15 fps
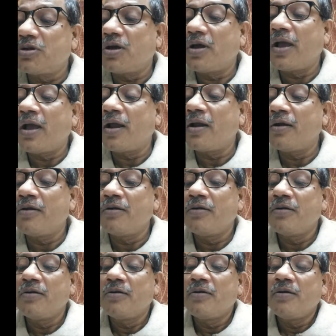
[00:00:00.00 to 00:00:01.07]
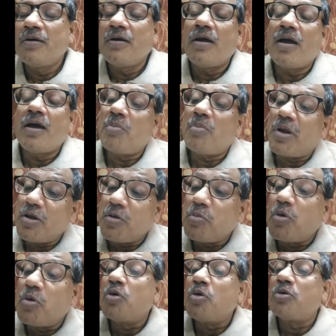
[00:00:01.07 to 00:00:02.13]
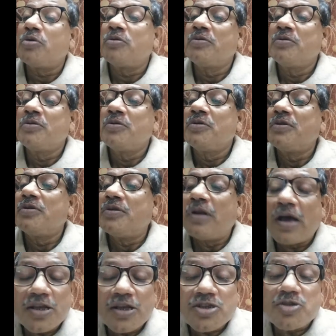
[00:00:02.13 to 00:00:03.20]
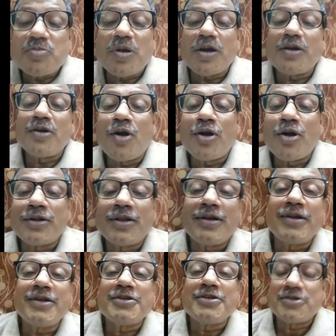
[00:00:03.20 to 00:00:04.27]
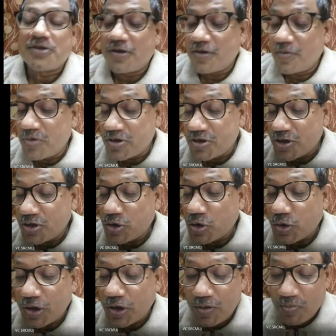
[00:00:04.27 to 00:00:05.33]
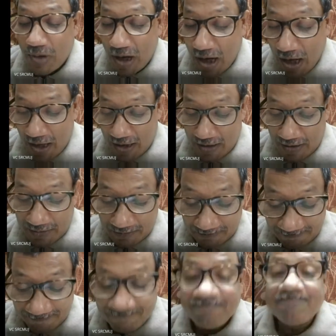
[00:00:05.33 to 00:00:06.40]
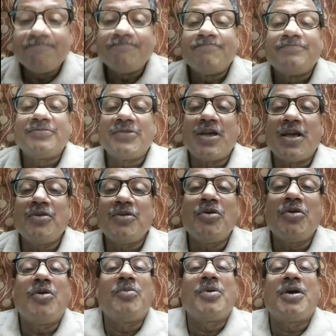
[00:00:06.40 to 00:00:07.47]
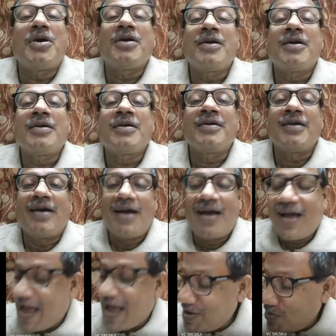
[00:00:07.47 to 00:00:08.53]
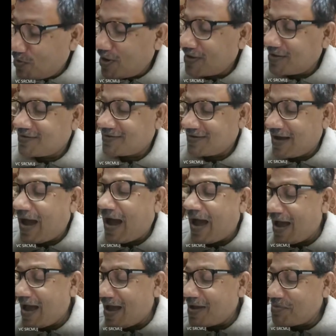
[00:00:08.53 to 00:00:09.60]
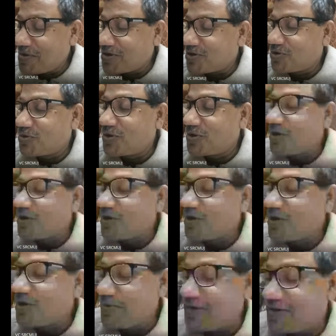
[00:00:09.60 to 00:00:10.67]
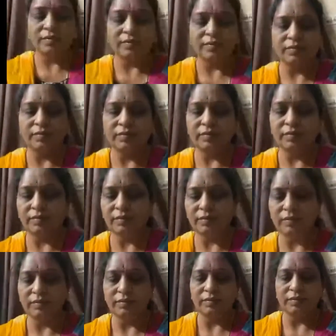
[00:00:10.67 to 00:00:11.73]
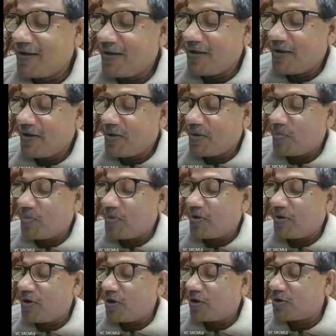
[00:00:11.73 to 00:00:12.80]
and many more. Last but not the least, Mr. Jatin Bala. You know, I am a student of chemistry, so when Dr.